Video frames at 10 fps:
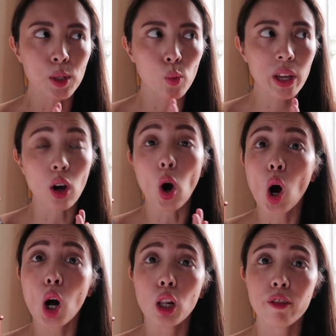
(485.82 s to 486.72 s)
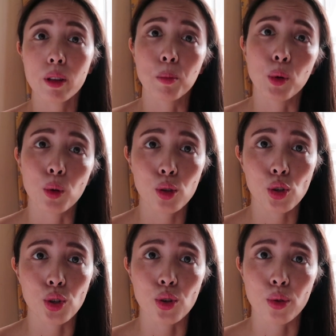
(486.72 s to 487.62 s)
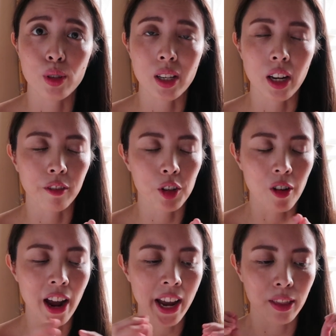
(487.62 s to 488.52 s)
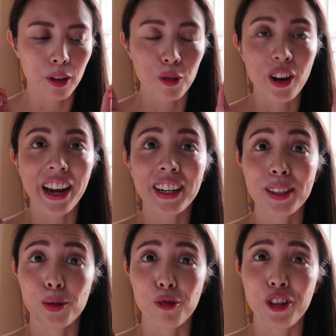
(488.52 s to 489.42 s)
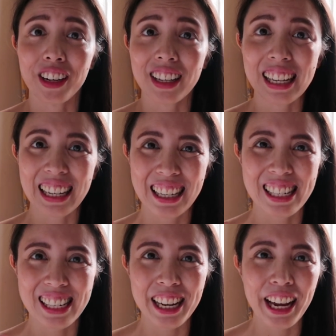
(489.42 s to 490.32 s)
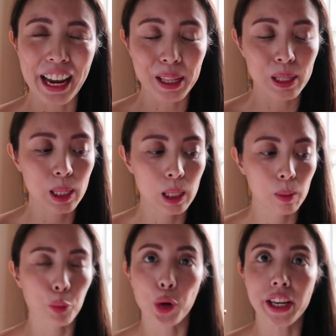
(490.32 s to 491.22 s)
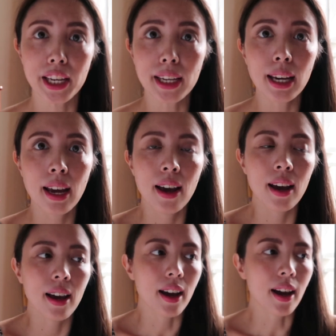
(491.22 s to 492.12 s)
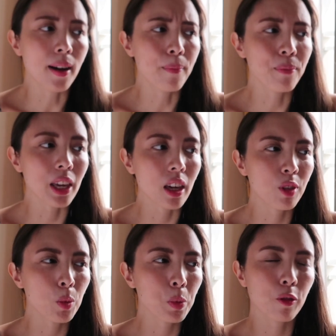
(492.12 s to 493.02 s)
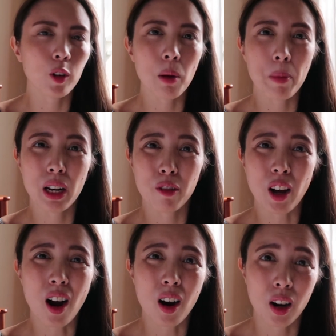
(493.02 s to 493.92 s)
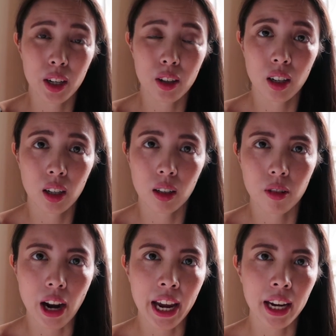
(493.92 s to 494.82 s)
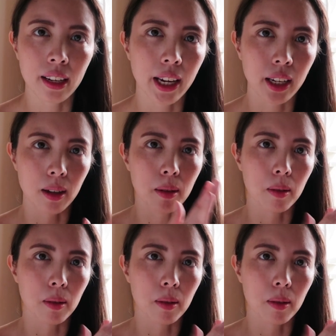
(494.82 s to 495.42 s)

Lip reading: As with all of the Boost shoes that I've tried, the ride is really cushy and springy. If you prefer a bit of a harder ride, like